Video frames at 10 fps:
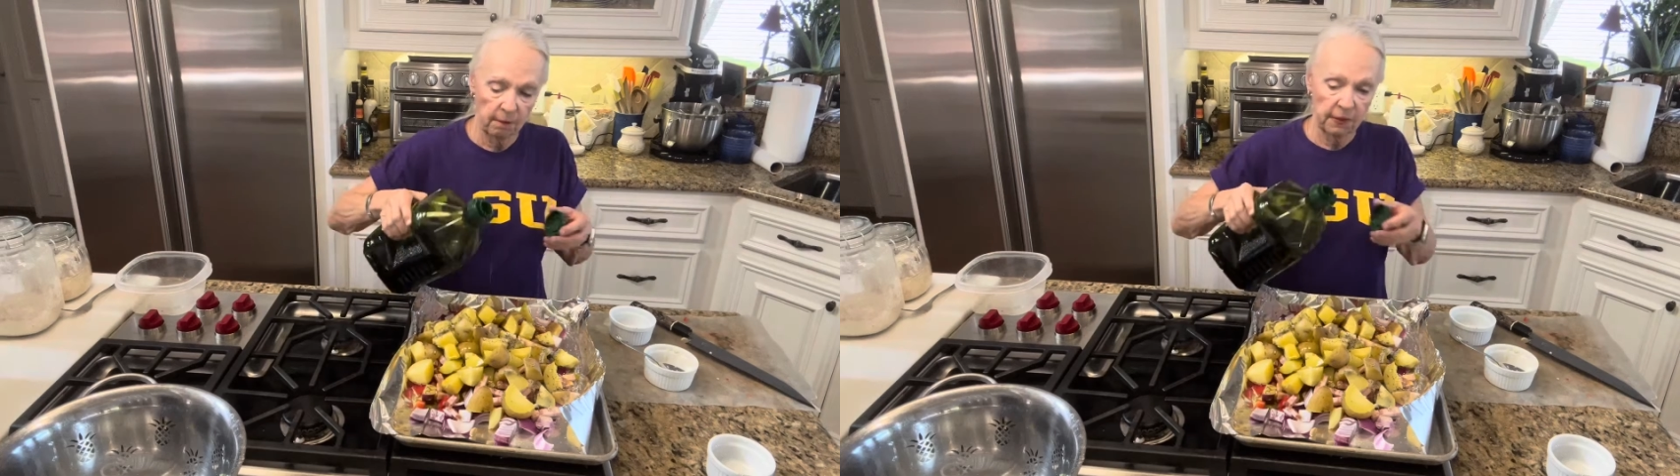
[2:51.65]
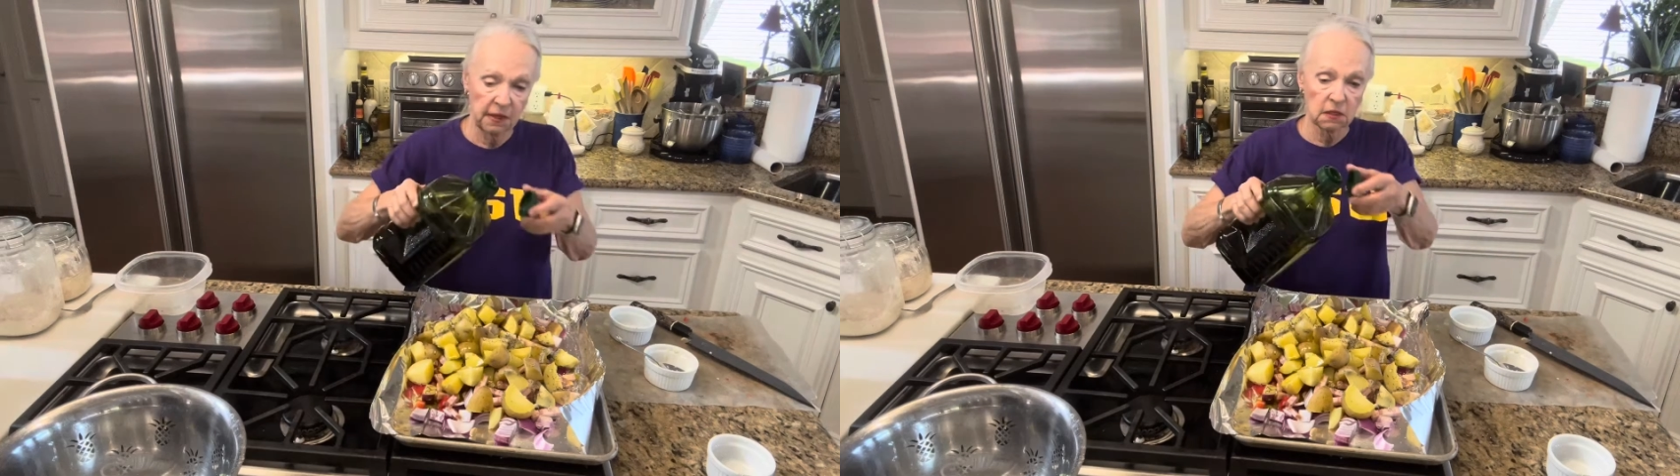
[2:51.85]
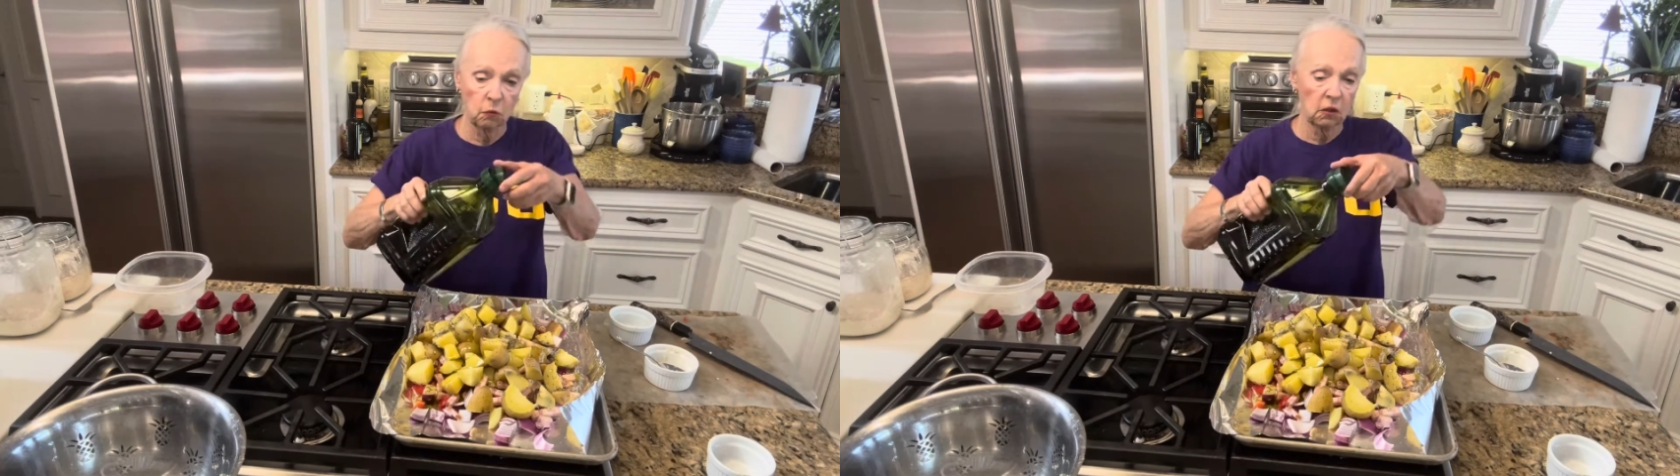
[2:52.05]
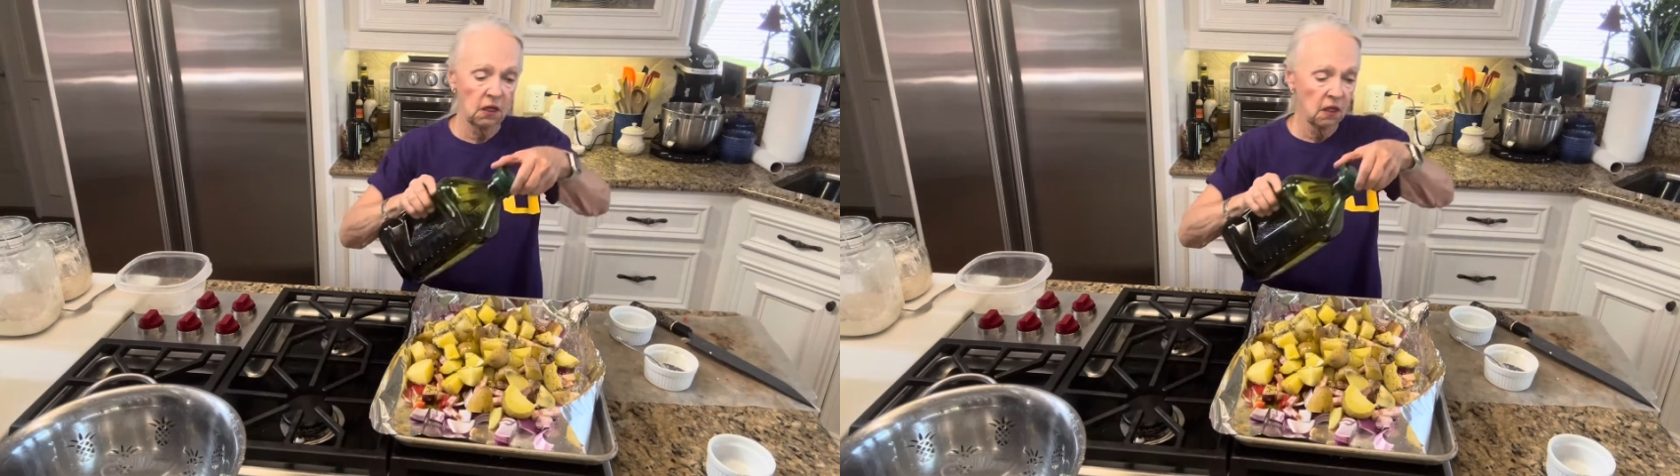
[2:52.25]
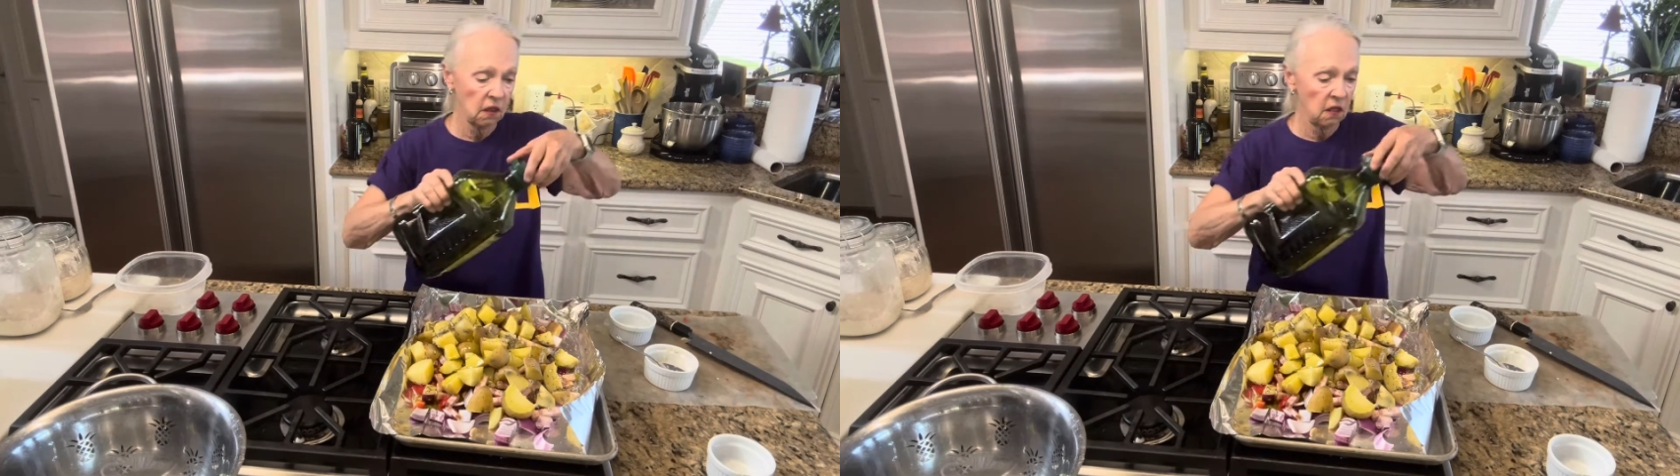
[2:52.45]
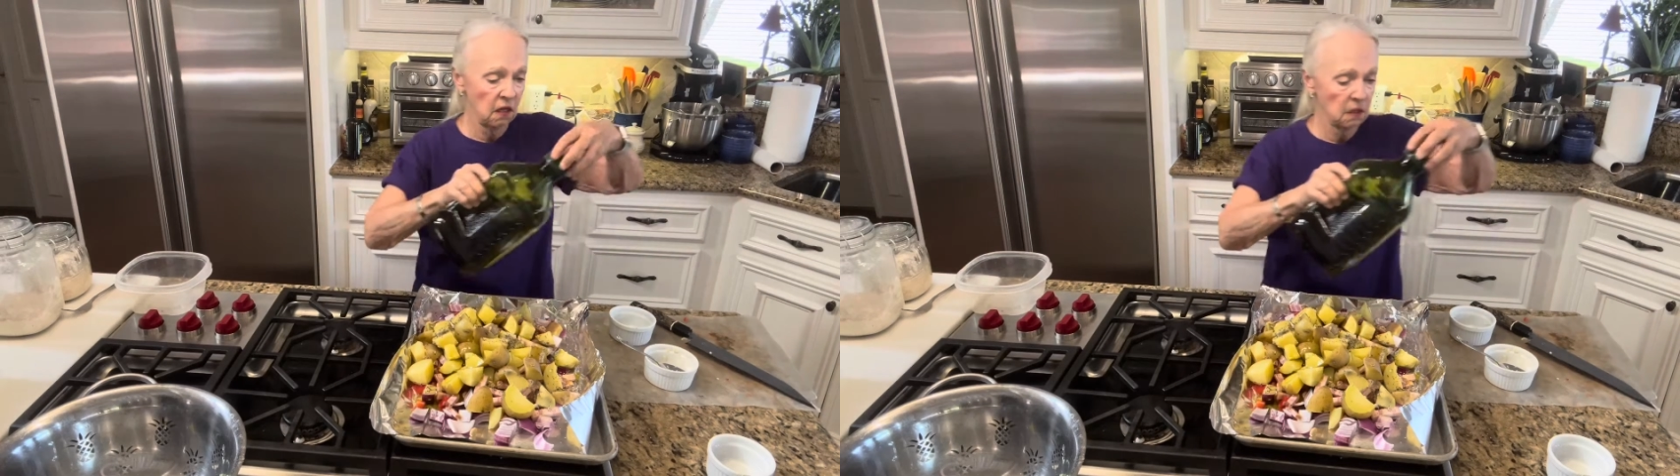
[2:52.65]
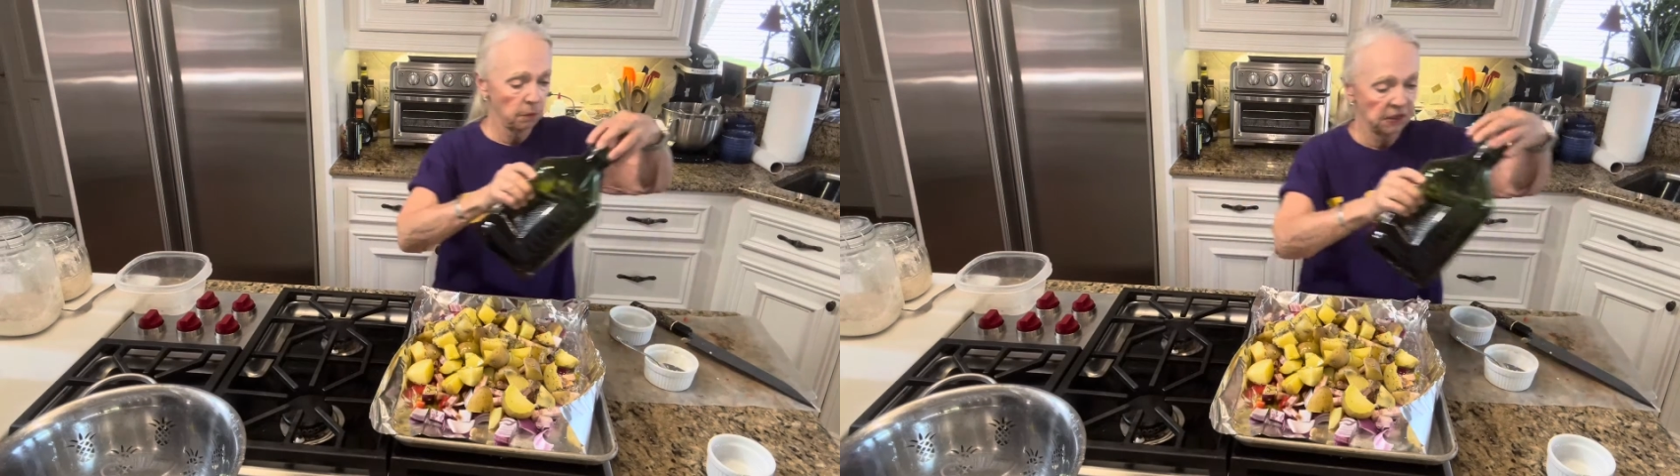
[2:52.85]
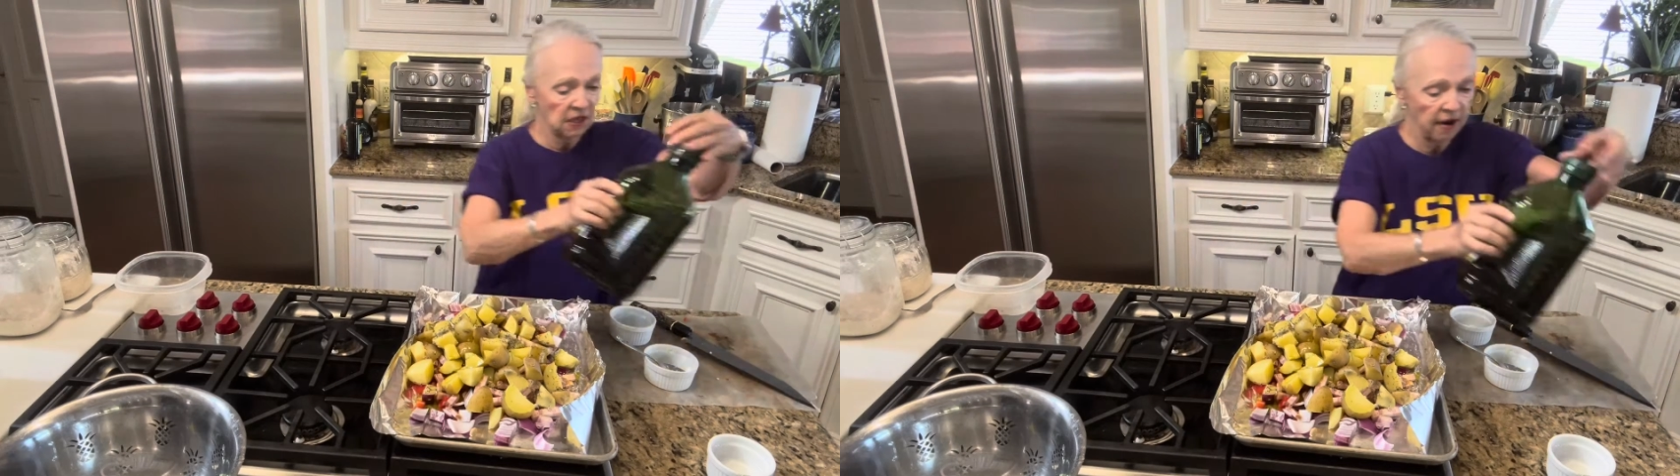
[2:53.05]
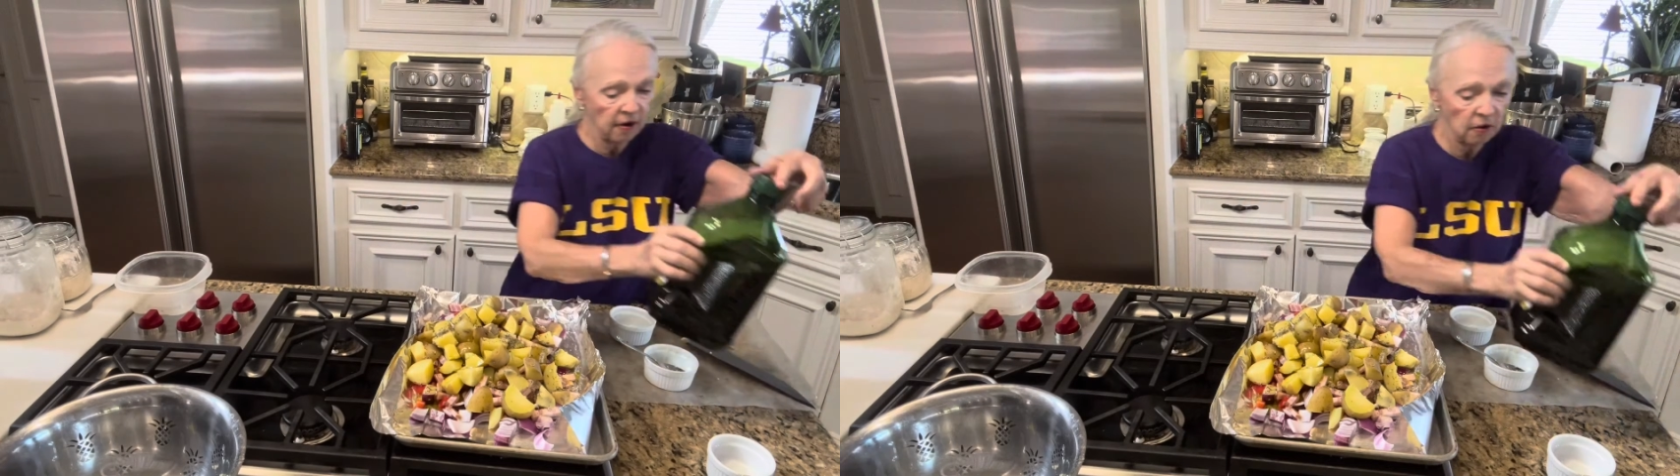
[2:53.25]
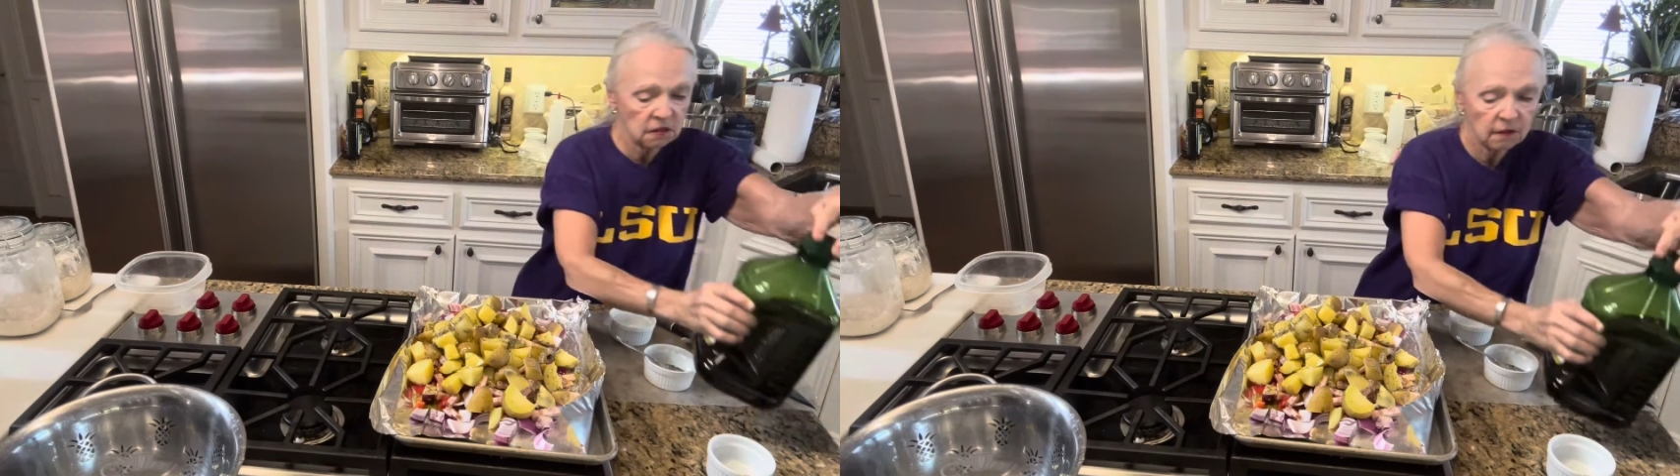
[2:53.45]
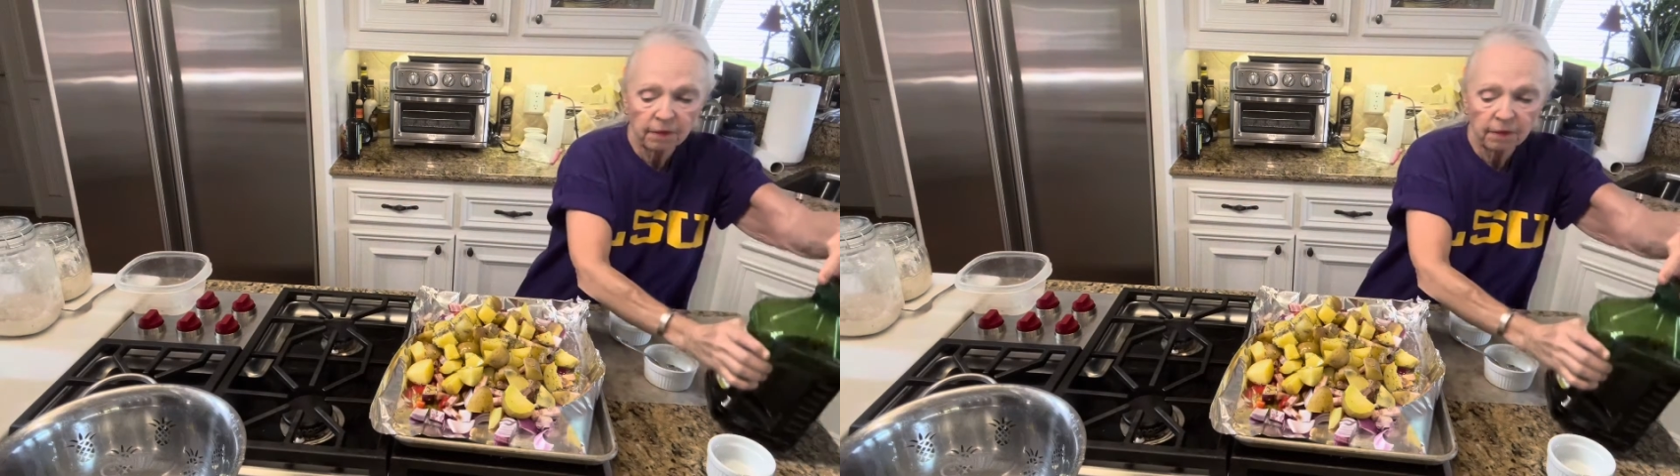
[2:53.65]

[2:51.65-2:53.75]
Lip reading: because I want to get these potatoes